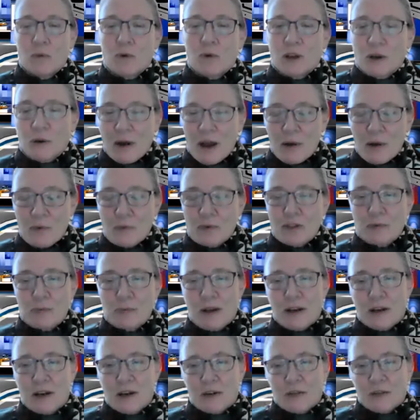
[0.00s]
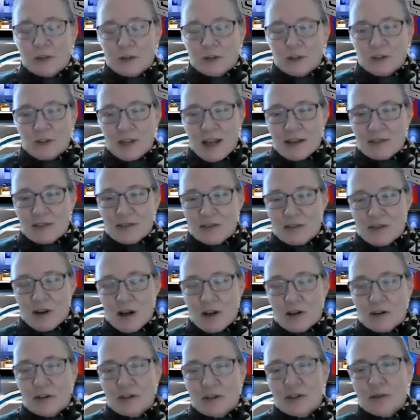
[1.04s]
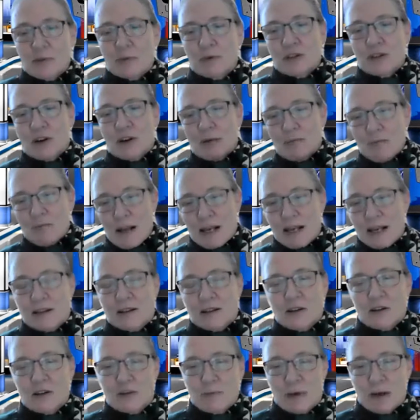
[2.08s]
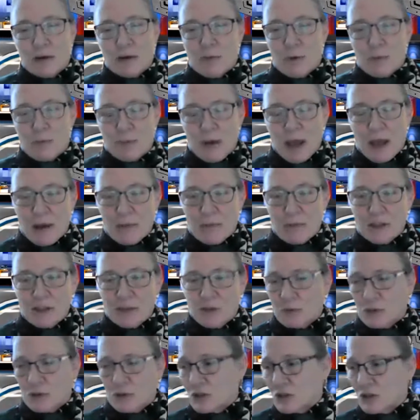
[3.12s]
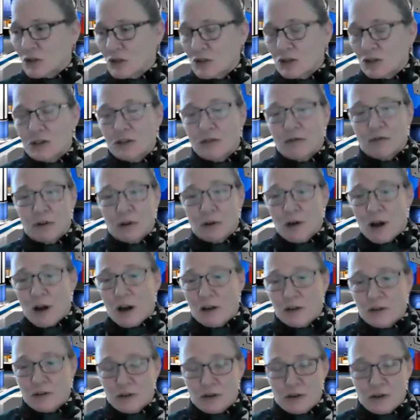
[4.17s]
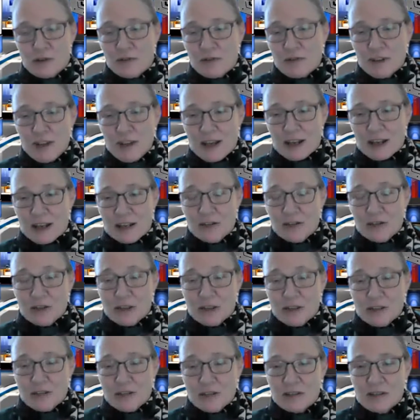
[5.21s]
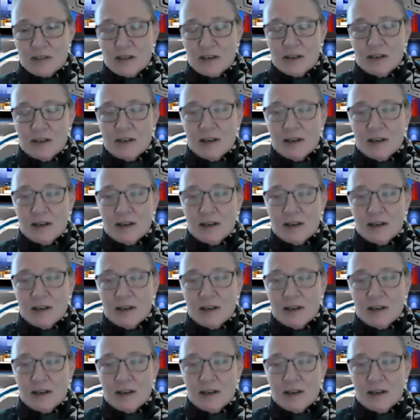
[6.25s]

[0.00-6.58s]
We go out, we spend our first $1,000 and we start making those minimum payments, which is just a few dollars over that interest.